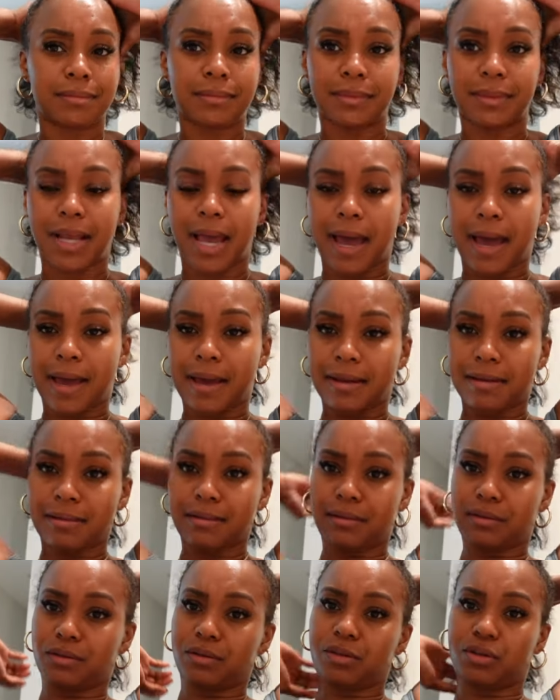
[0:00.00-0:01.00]
not
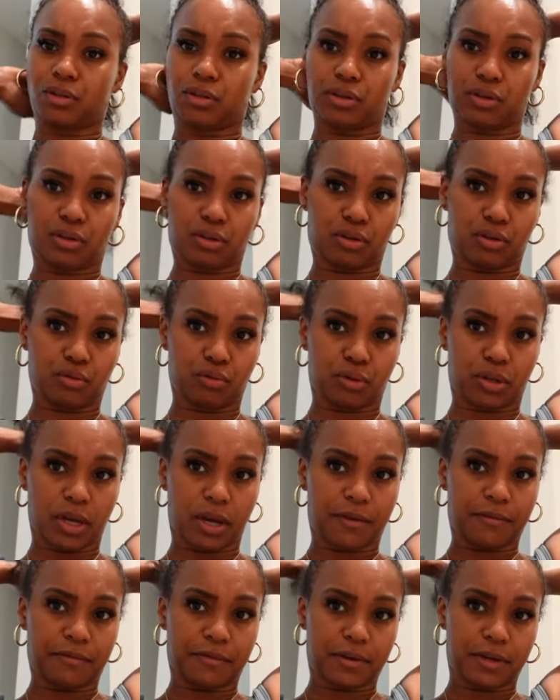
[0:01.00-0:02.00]
too
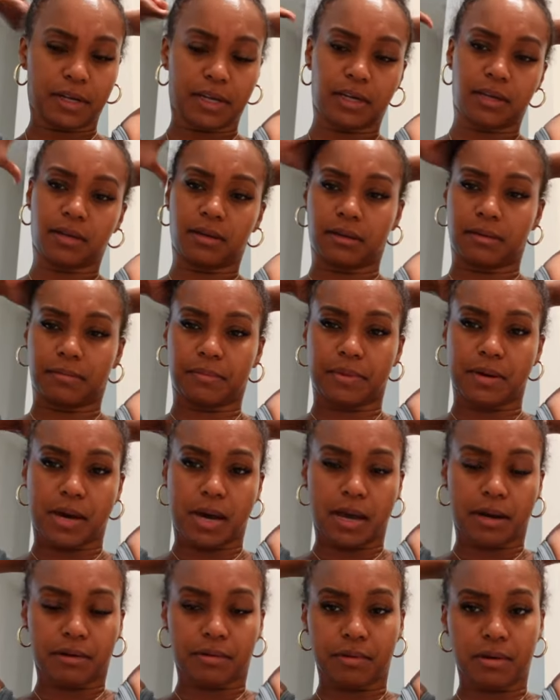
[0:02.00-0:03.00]
tough on it, but
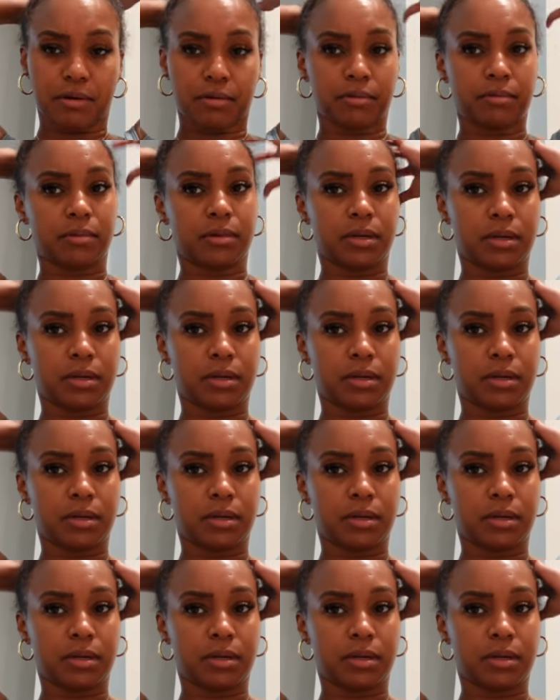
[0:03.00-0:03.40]
I don't know.